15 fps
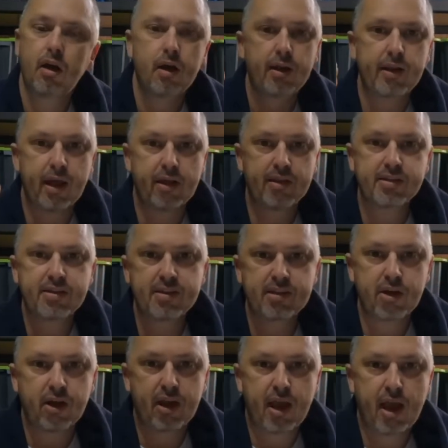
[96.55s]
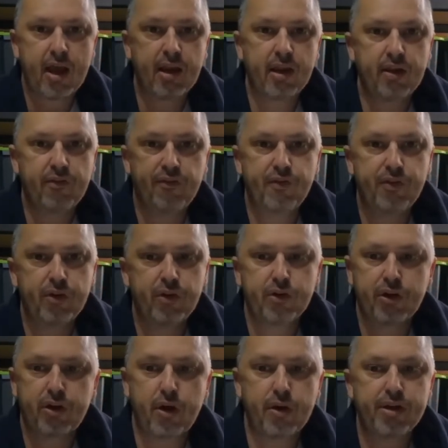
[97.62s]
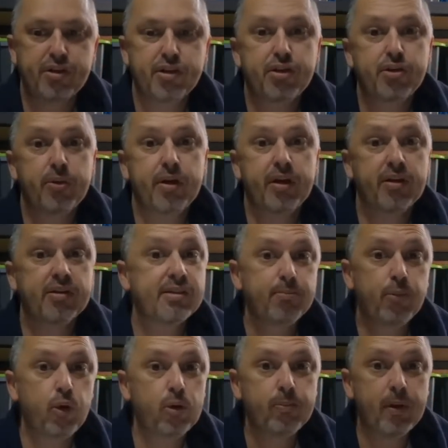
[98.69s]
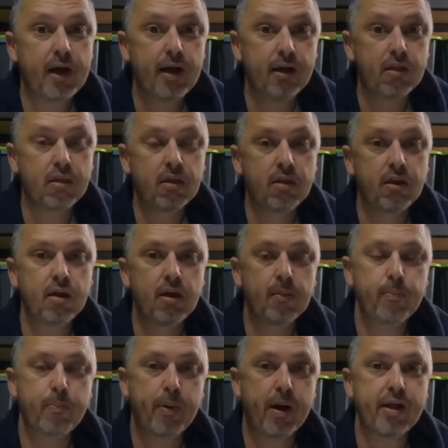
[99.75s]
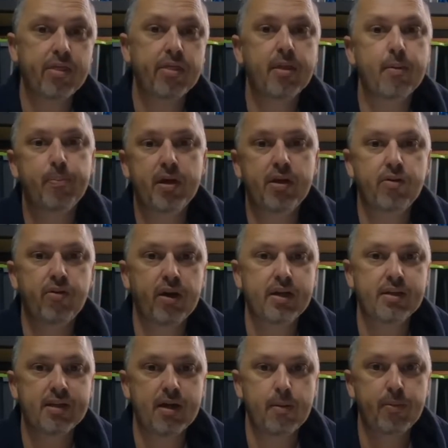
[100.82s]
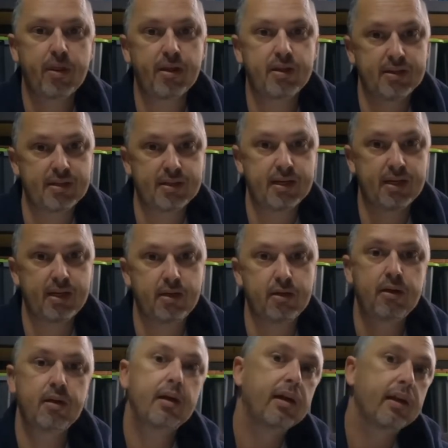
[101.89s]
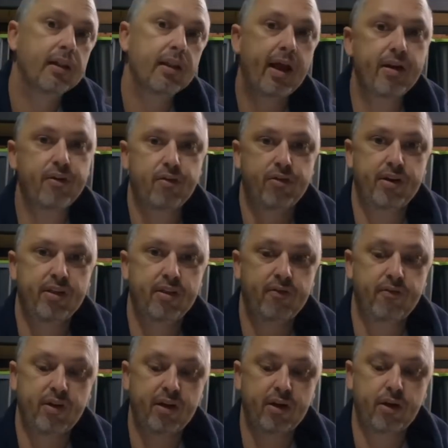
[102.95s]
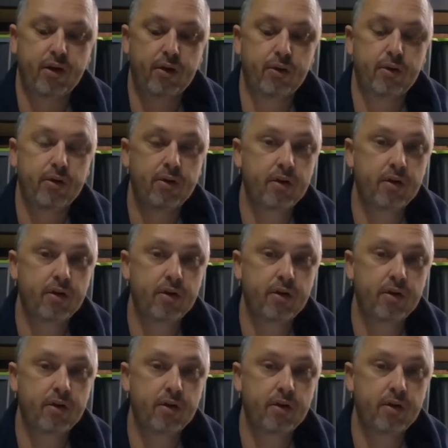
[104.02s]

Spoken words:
Now this is okay if you're going to do it in a small bath, but the big green tub that you see later on in the video,